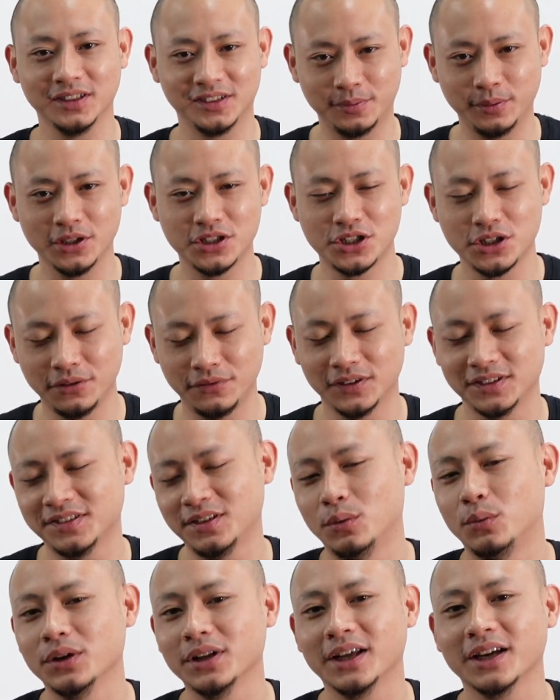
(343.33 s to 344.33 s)
especially for
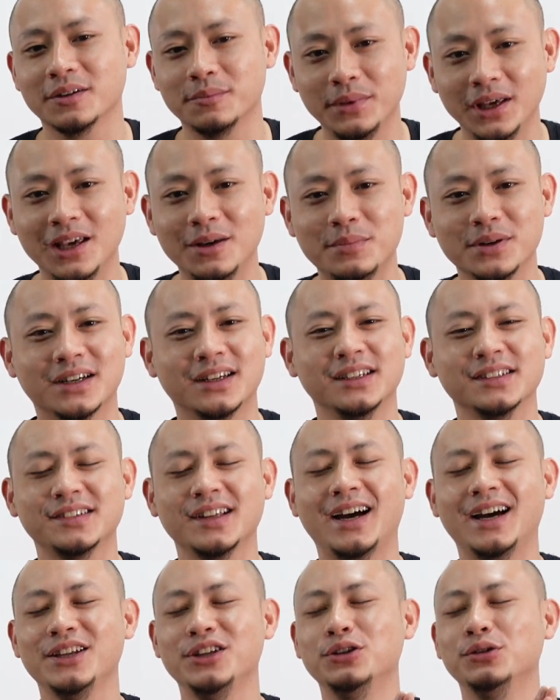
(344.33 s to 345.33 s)
someone like me because
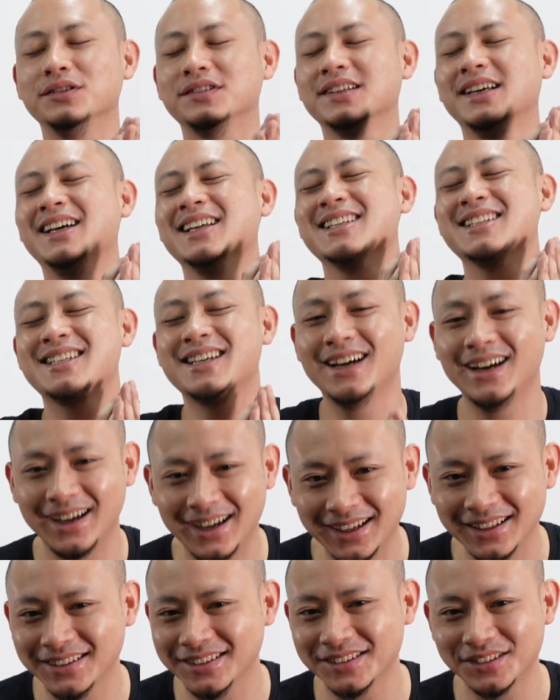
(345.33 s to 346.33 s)
I use
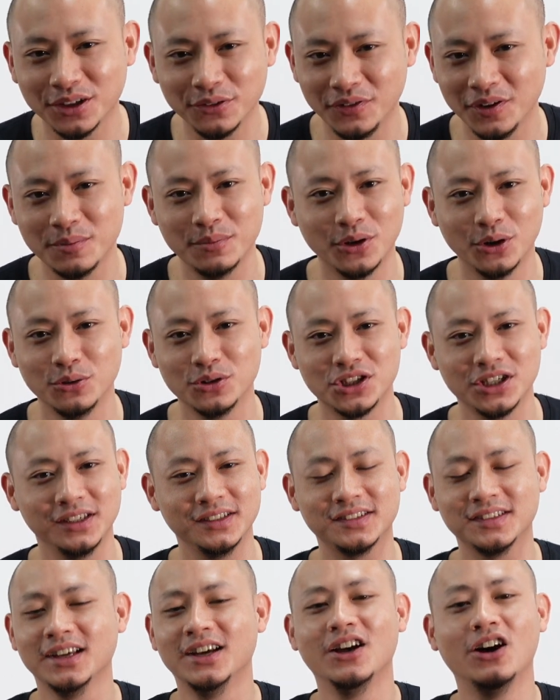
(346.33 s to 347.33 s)
tons of
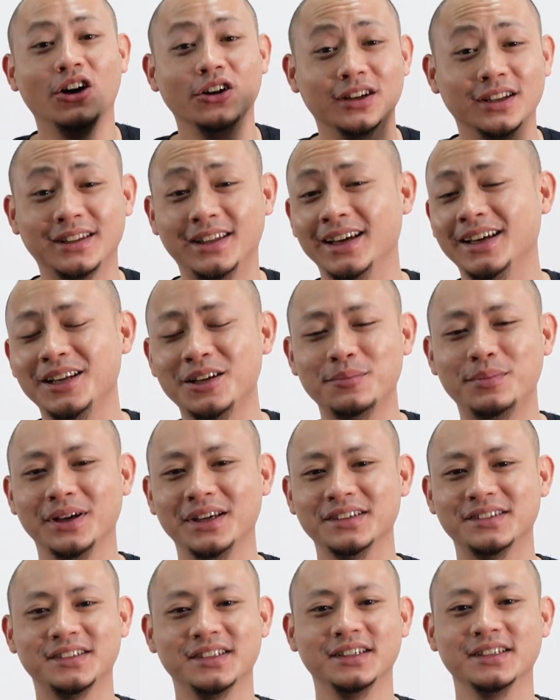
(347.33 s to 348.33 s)
emojis on a daily
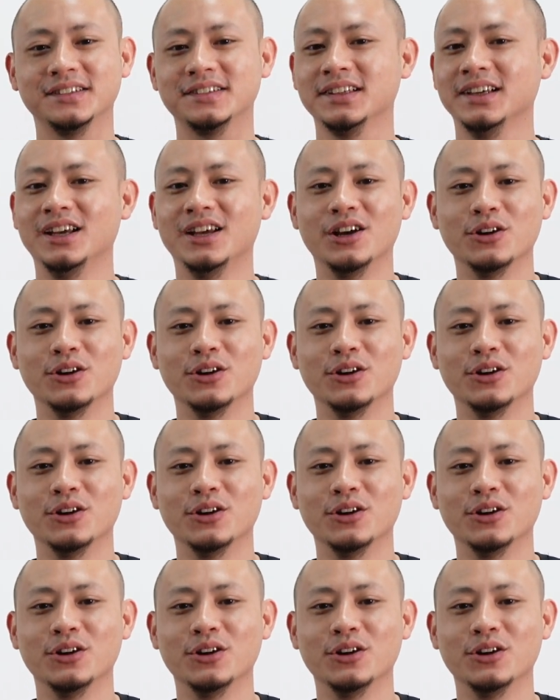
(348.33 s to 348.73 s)
basis,